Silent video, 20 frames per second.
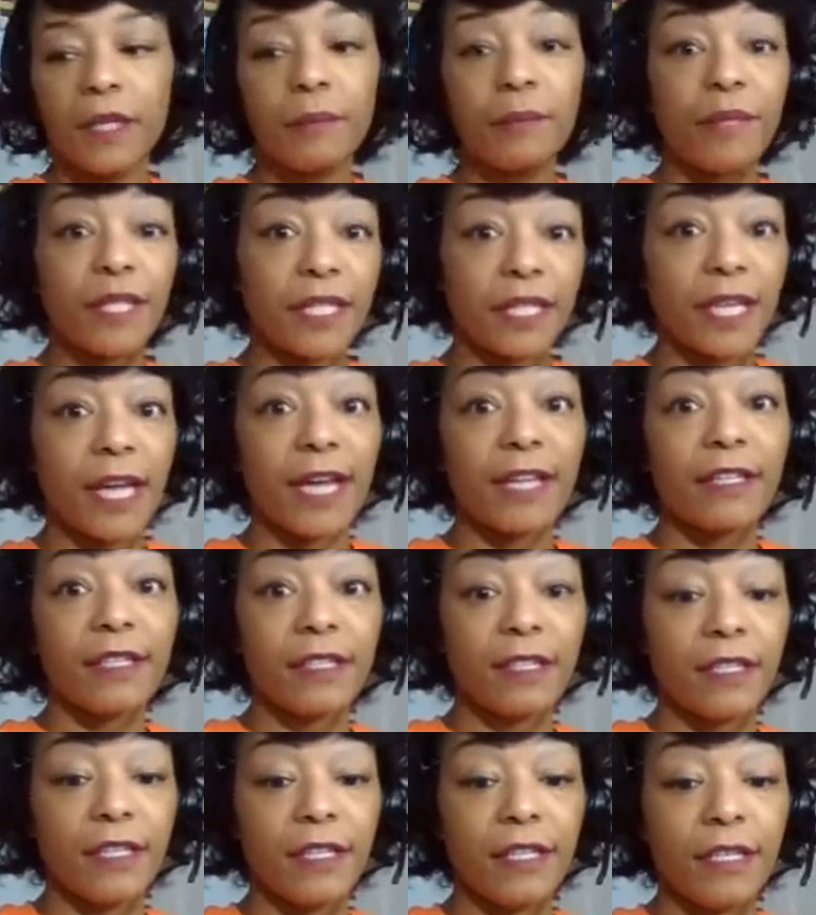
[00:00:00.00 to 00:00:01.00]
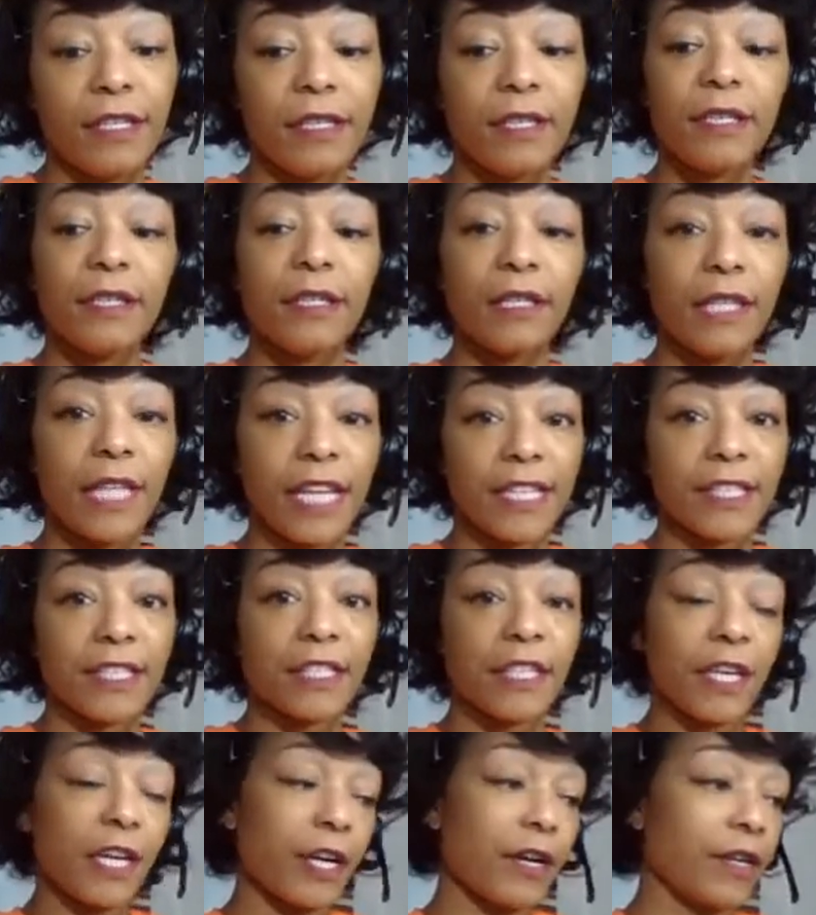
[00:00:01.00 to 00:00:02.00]
besides the
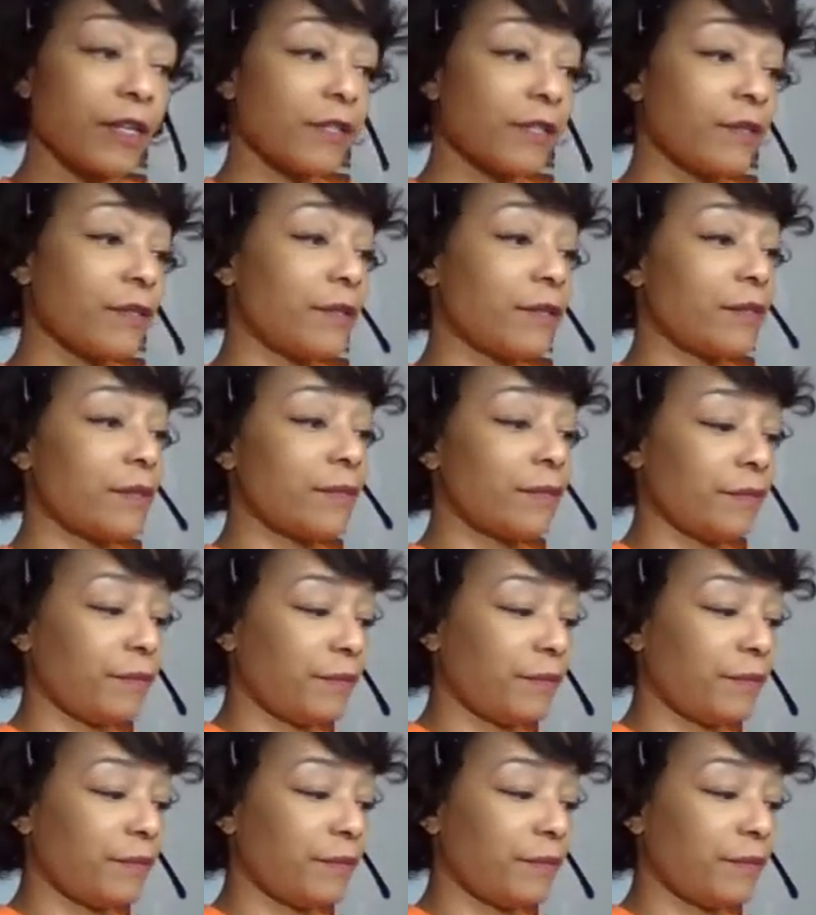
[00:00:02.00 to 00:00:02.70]
lesson characters.